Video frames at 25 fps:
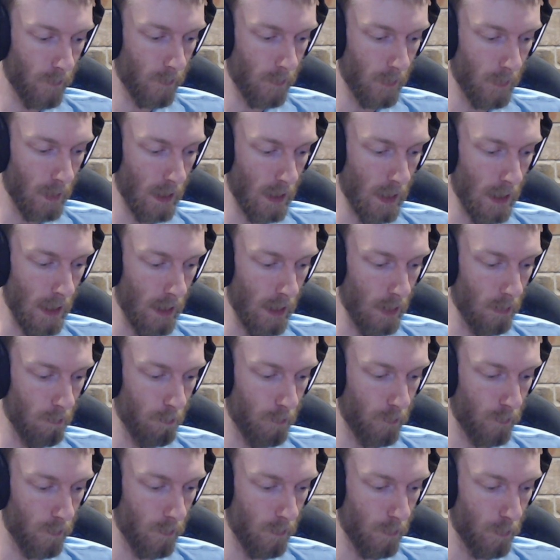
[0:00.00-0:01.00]
Okay,
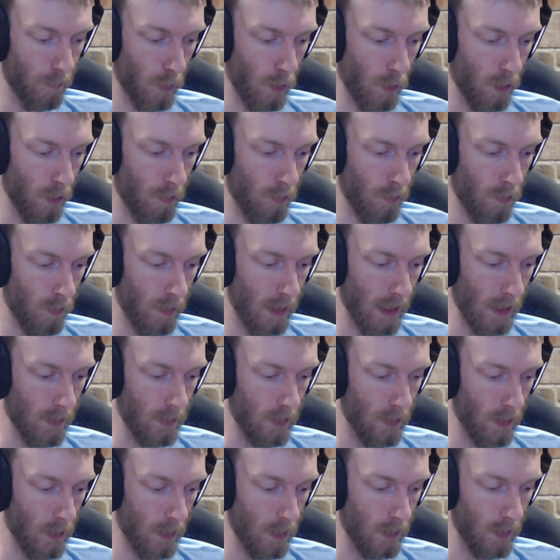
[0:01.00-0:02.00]
Pokeball
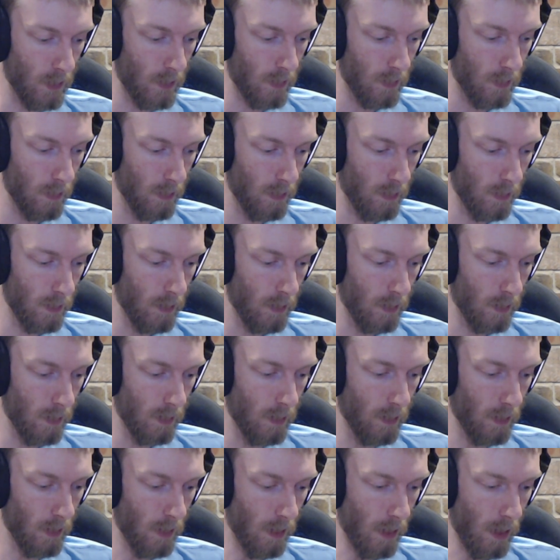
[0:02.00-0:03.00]
gets us
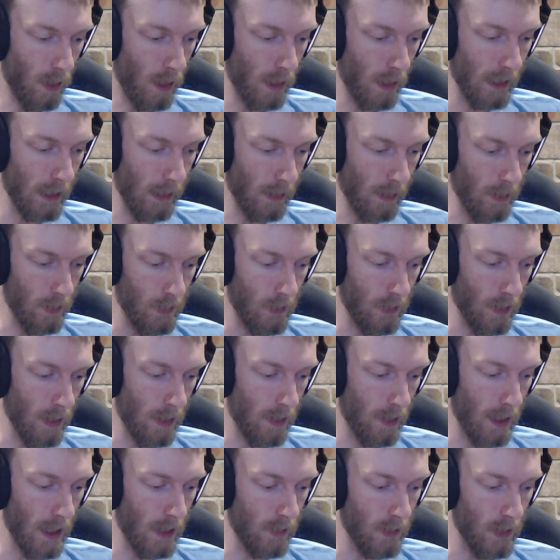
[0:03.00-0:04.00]
Arceus,
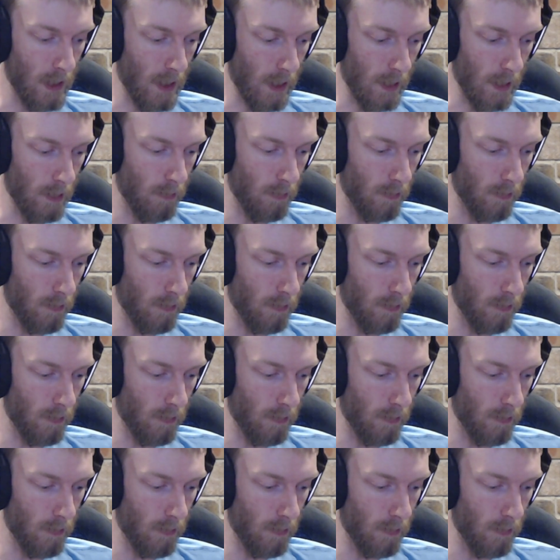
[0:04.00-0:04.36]
and that's it.